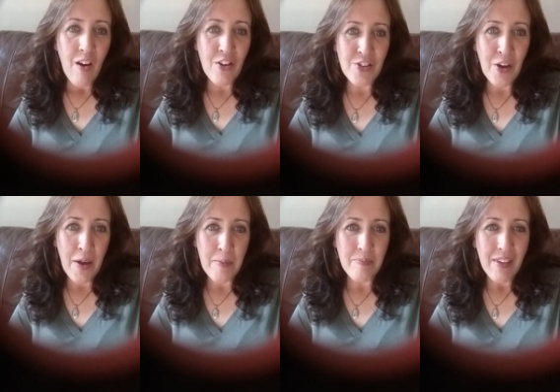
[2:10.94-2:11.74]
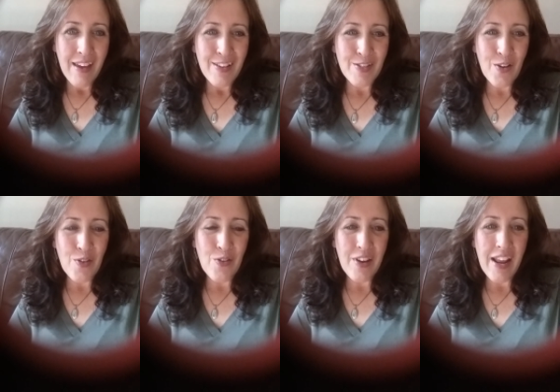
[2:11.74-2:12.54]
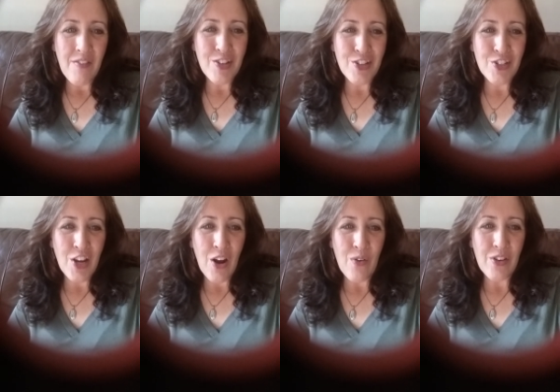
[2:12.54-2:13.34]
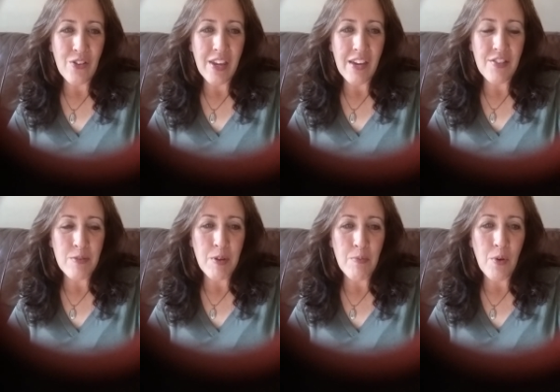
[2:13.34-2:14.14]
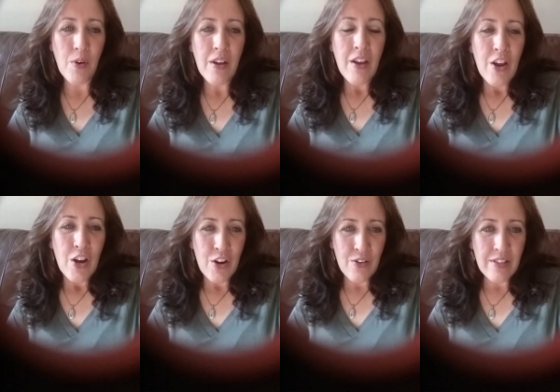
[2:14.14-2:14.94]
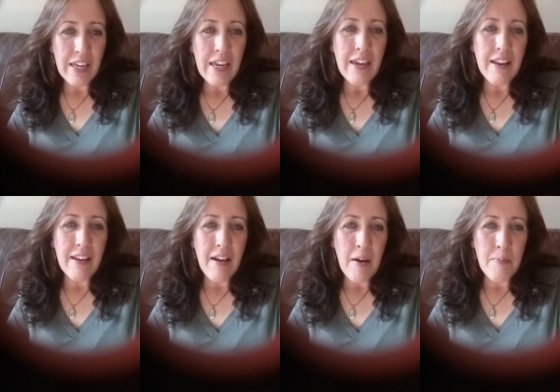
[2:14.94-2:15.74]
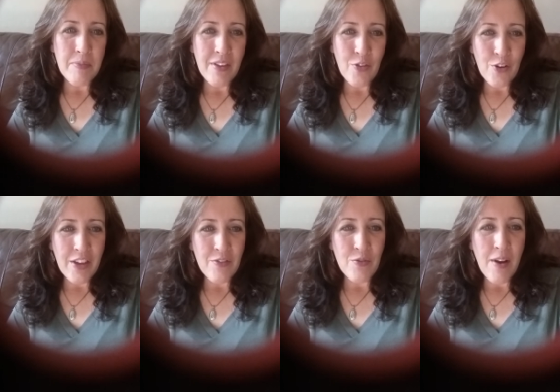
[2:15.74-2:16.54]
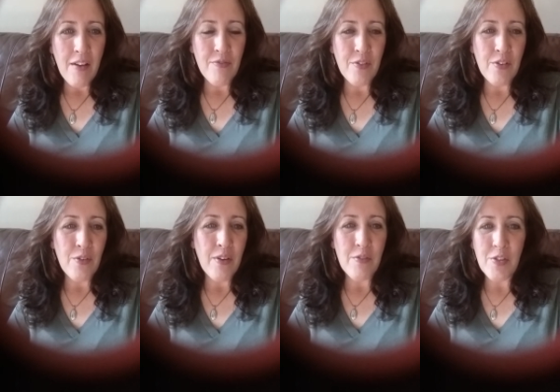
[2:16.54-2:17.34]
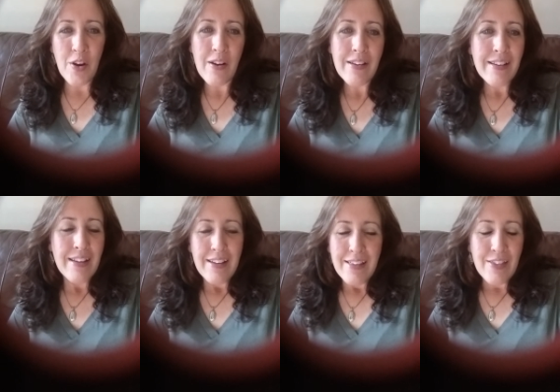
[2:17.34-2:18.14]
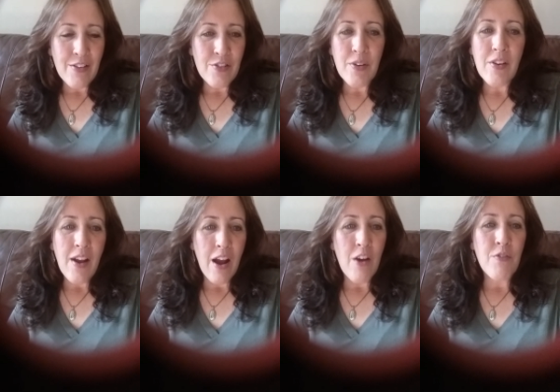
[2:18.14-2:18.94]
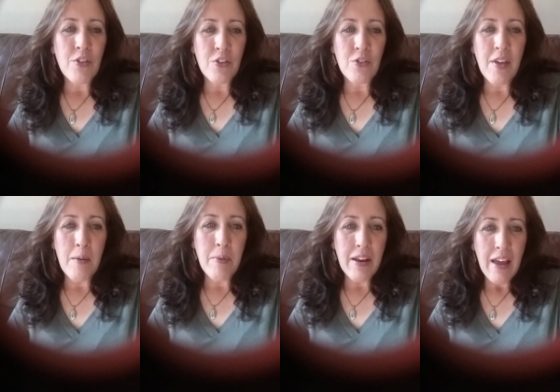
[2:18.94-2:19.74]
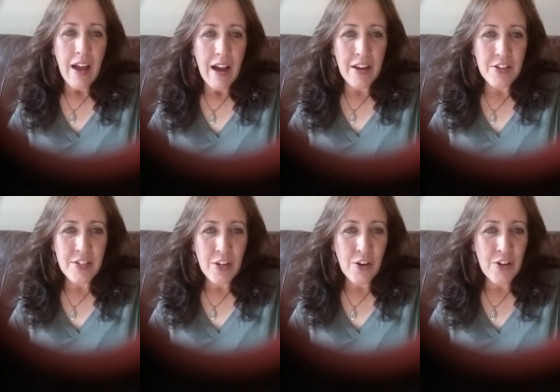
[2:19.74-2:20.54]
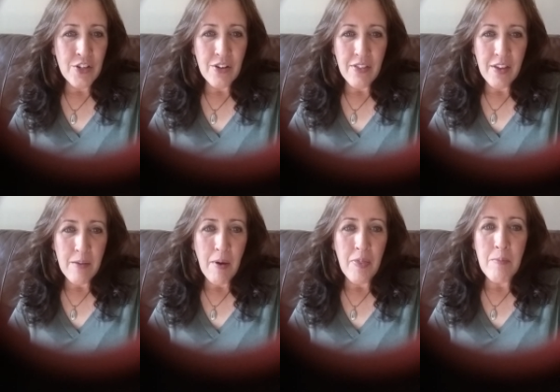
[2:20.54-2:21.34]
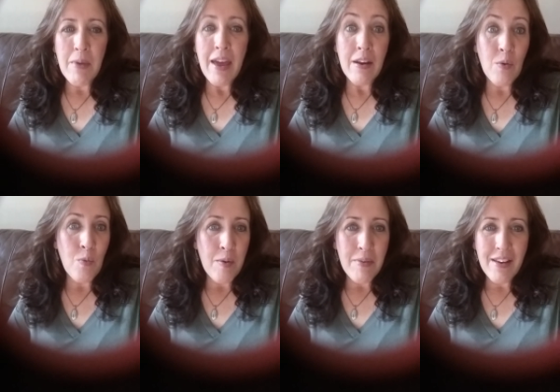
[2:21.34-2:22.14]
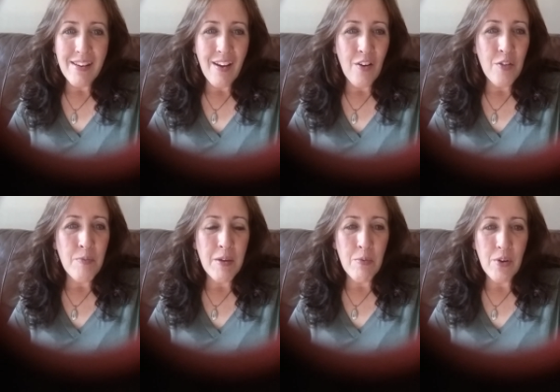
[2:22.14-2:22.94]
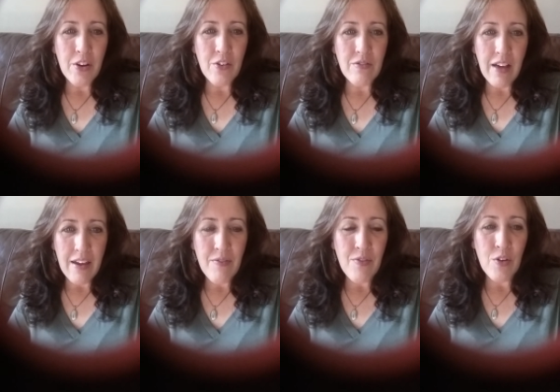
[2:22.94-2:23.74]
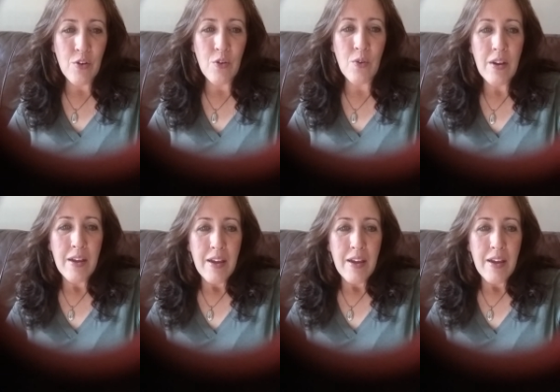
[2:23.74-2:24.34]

on time. So you can have it to show and you can give it to people early and um, get their gifts ref for whoever they're they're doing or however you do that. But I just encourage you to think about the men, women, all the people in your life who